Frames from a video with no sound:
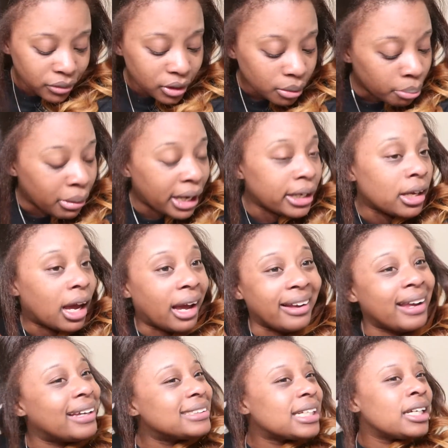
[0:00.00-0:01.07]
my
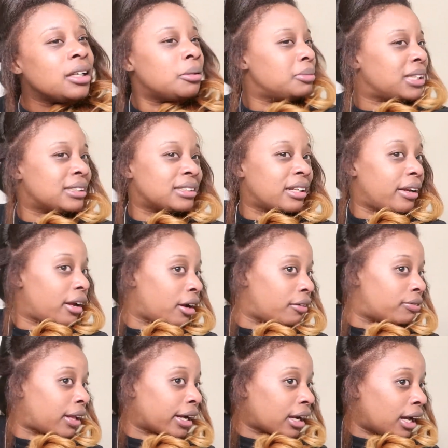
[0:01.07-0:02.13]
As I Am doesn't have,
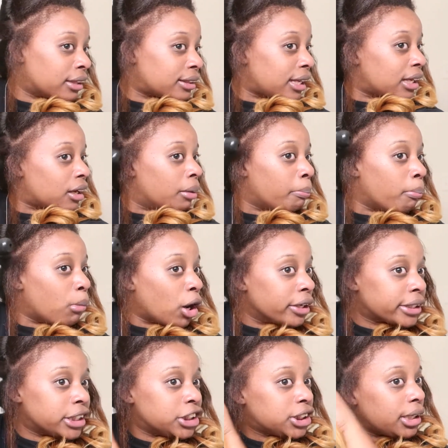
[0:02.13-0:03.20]
like, I think a
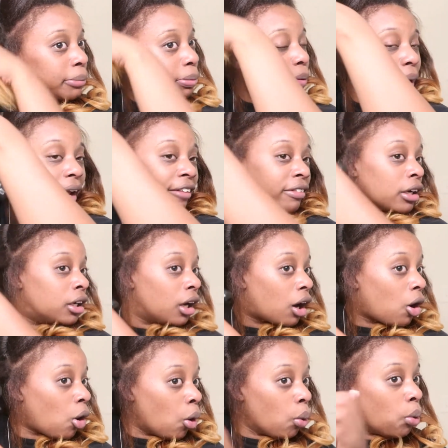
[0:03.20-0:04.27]
market shampoo. They have a good
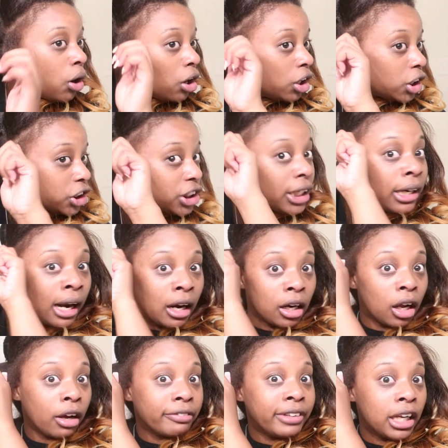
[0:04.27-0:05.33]
cold wash, and I
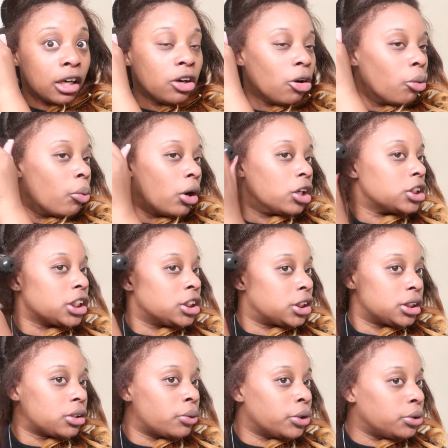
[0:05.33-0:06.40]
love the cold wash. I just
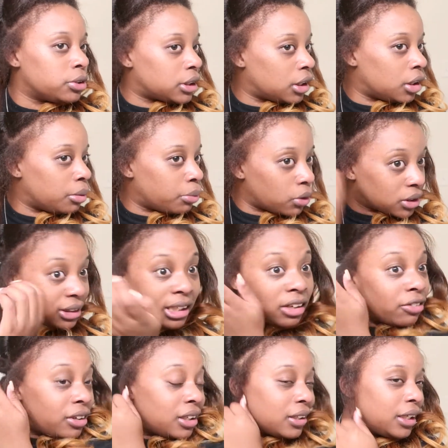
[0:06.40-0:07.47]
don't use it anymore because I
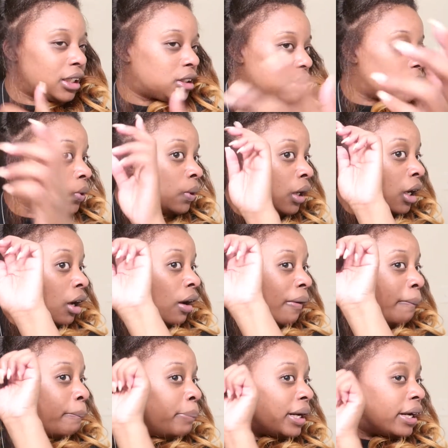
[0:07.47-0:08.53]
don't really need to.
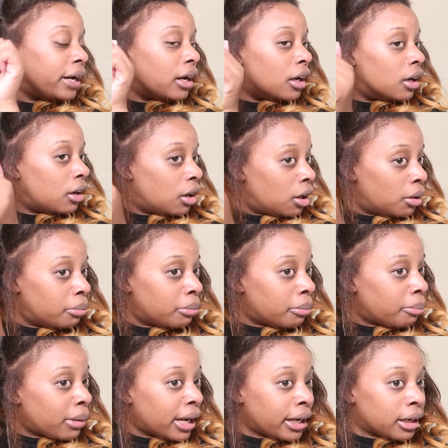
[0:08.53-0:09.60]
But um,
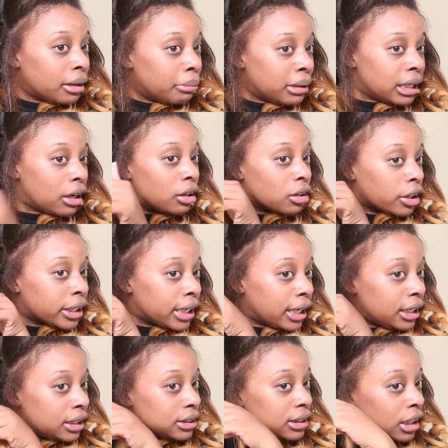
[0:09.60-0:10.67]
my Mielle
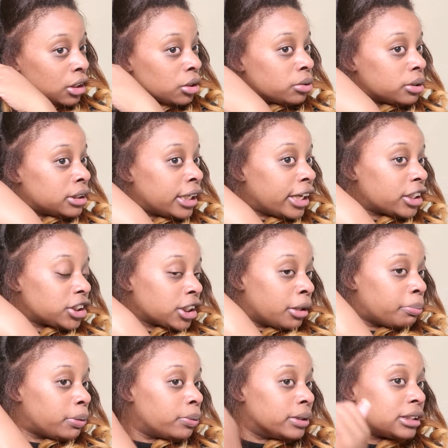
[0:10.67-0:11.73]
Organics, I used their
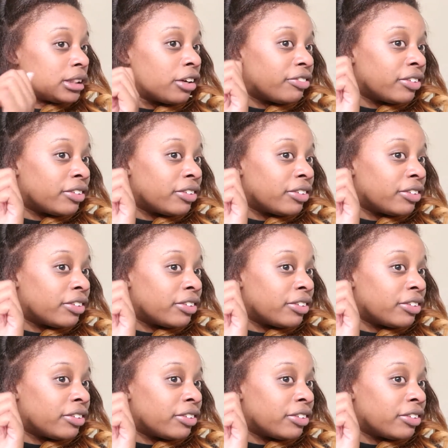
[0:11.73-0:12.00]
shampoo and stuff,